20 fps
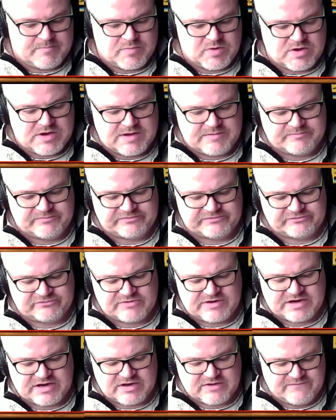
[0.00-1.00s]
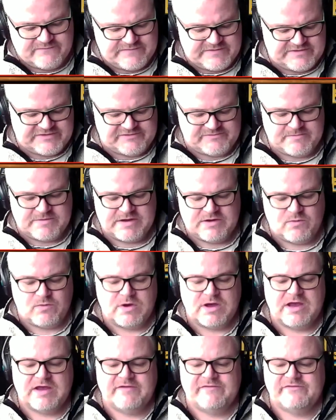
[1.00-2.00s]
but I'm trying to convince my
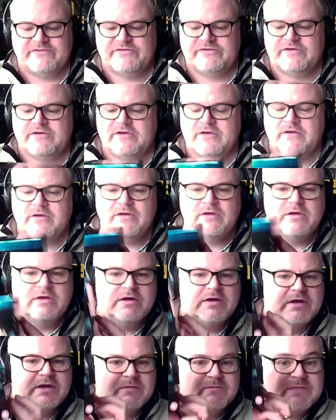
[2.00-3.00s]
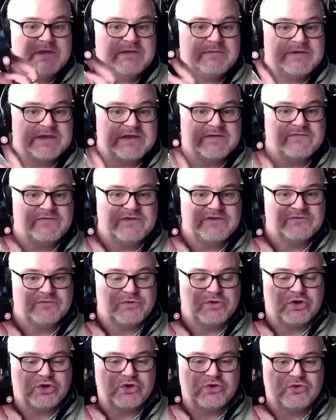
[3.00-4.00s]
wife to maybe give this
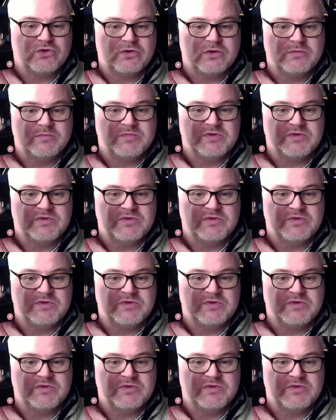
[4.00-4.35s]
one a go.